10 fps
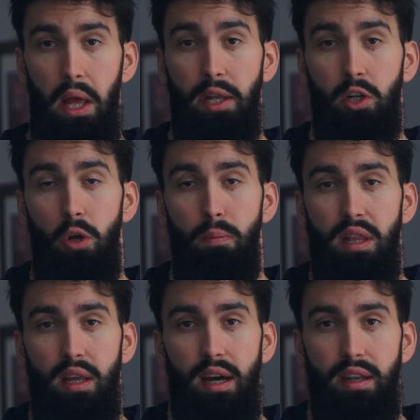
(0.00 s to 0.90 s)
it could
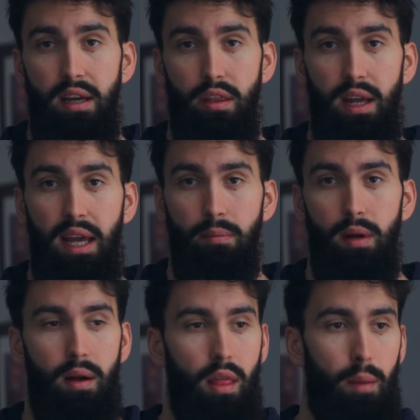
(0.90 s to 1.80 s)
be the idea that, hey,
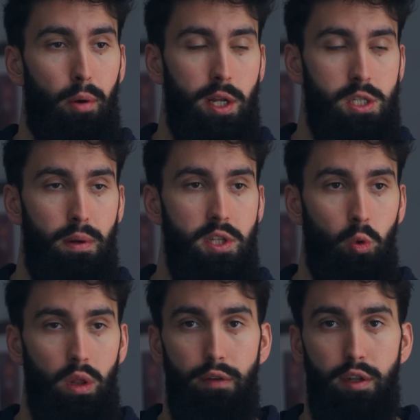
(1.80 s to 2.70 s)
the participants
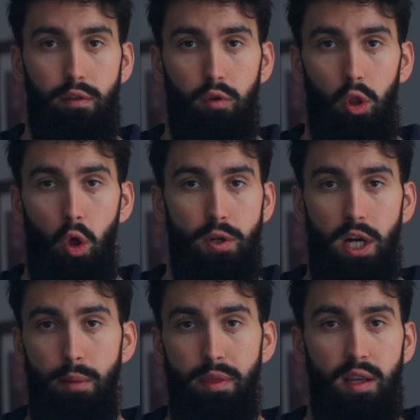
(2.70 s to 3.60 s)
who lifted for a lot of
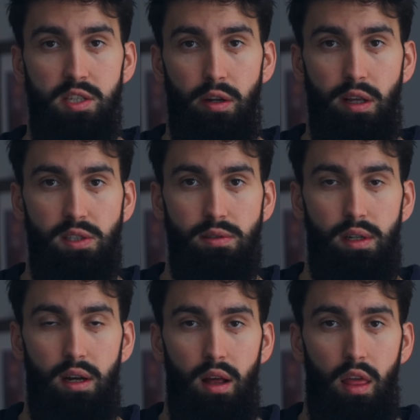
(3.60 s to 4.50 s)
time in these studies,
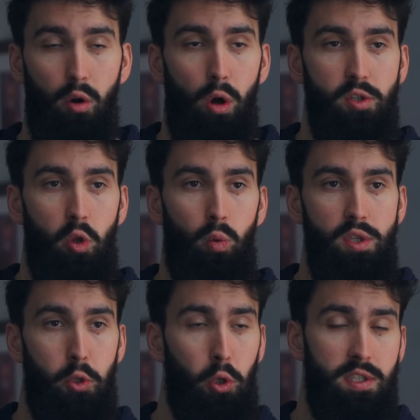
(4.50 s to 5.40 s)
they're also the
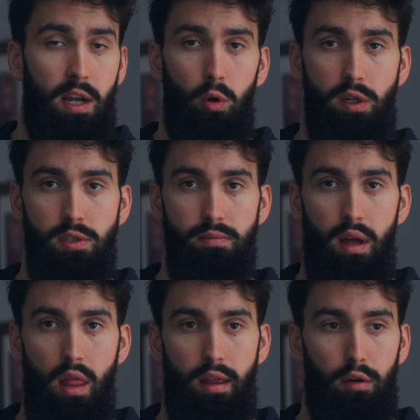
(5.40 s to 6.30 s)
ones who took
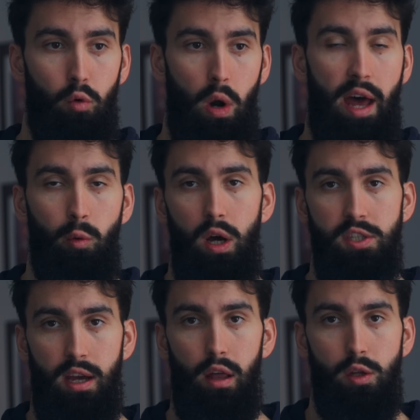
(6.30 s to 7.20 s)
steroids and therefore had
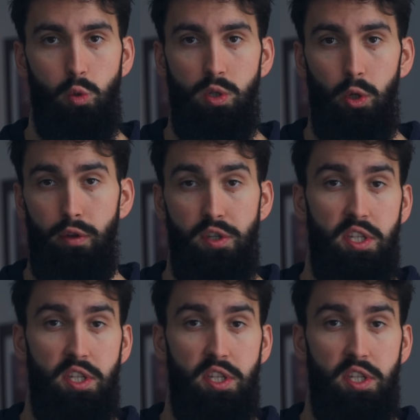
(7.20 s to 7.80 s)
worse health as a result of the